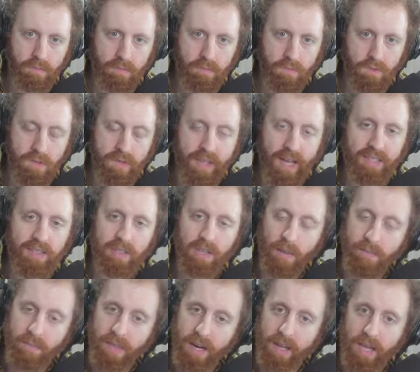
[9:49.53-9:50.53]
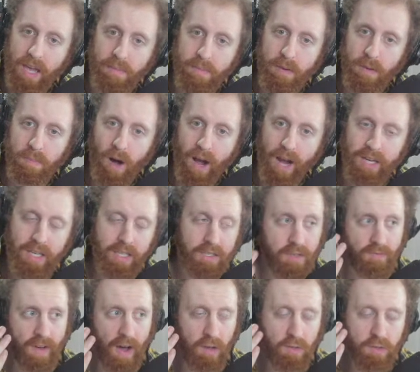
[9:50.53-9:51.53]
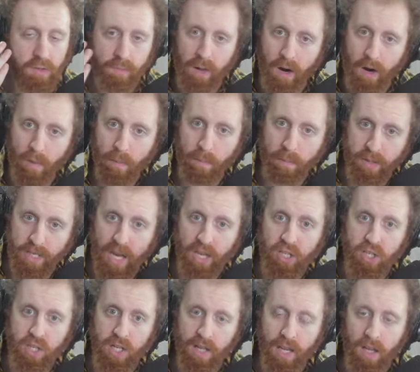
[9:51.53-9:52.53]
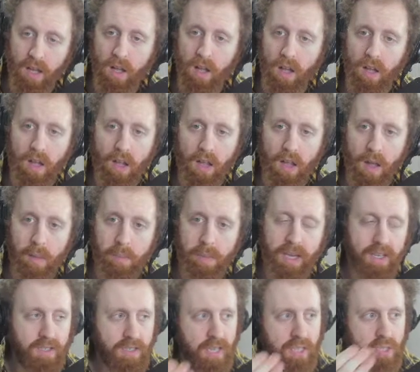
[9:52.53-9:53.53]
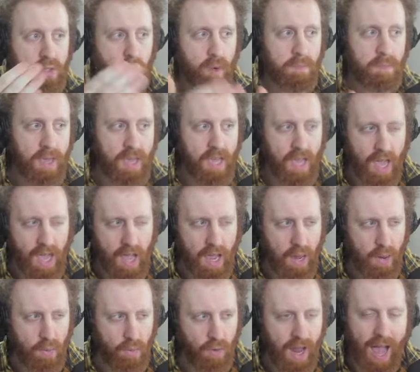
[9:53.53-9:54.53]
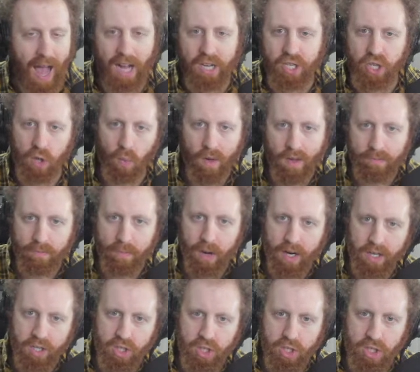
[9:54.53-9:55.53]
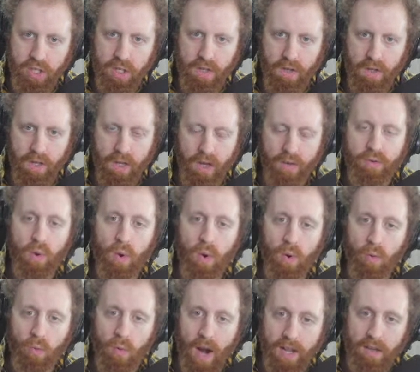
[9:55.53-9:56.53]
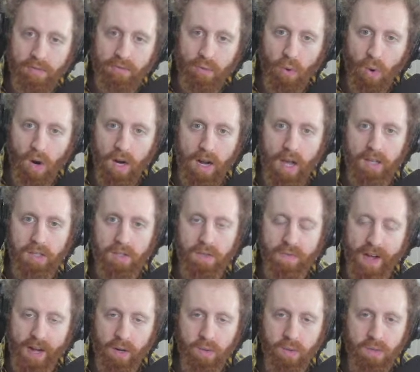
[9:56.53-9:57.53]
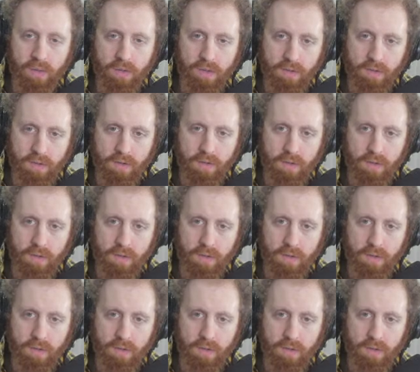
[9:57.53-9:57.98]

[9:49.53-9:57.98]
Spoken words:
So that's something to keep in mind as a Faust player, potentially, because this would be a reaction whiff punish if you were ready for it as Faust.